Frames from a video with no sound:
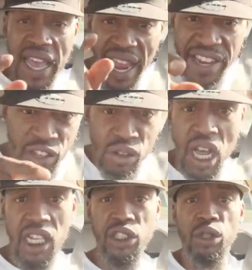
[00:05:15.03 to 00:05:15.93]
and you
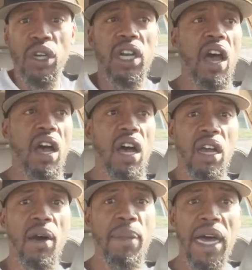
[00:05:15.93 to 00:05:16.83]
lost to
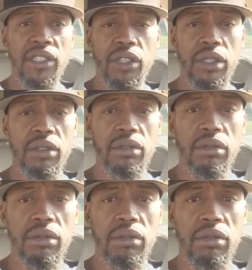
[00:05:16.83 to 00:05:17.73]
a boxer.
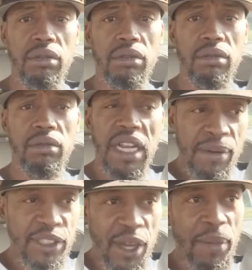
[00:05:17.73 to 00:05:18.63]
That
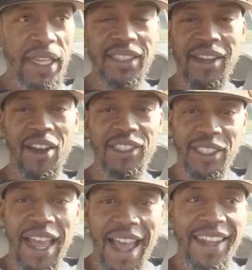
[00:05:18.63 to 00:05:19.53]
was your biggest loss,
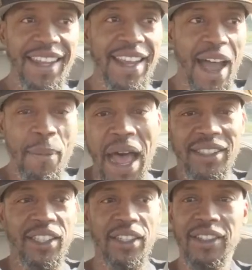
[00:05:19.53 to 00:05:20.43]
to Ali, a
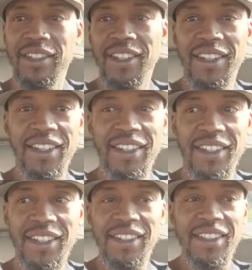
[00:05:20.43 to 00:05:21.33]
boxer.
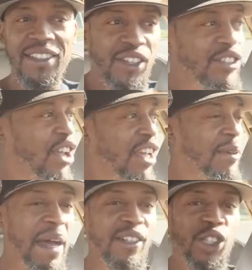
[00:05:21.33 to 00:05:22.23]
So you're talking
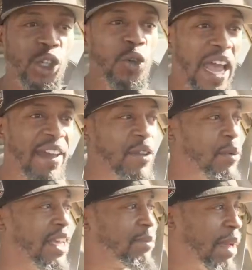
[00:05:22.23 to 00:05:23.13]
about two heavyweights